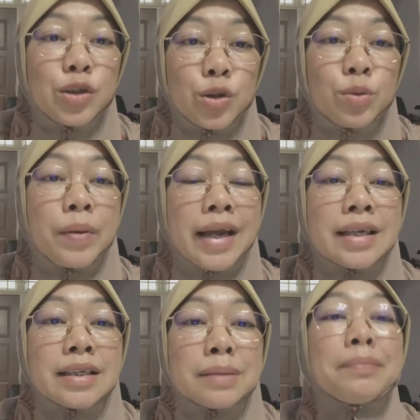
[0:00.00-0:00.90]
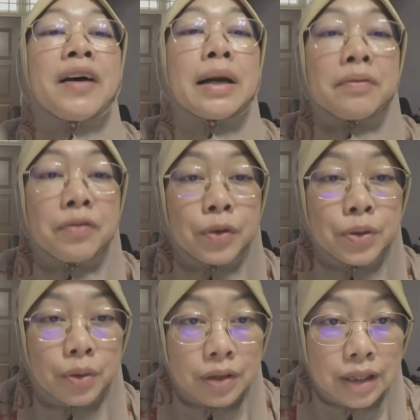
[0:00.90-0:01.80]
to my smartphone
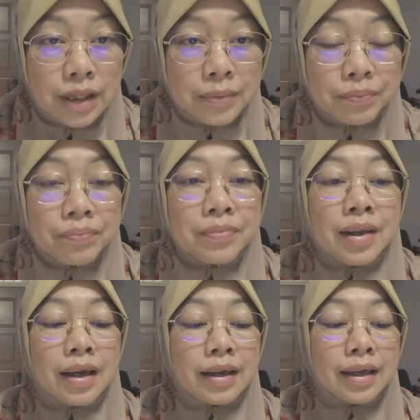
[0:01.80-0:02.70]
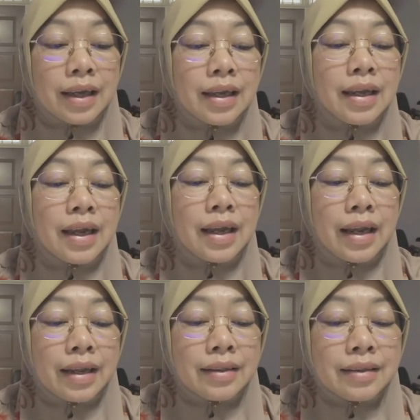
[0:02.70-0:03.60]
only. Okay,
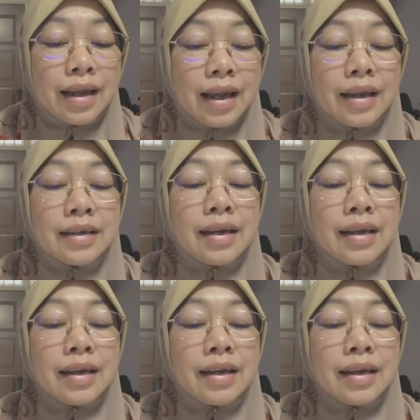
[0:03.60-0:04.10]
and then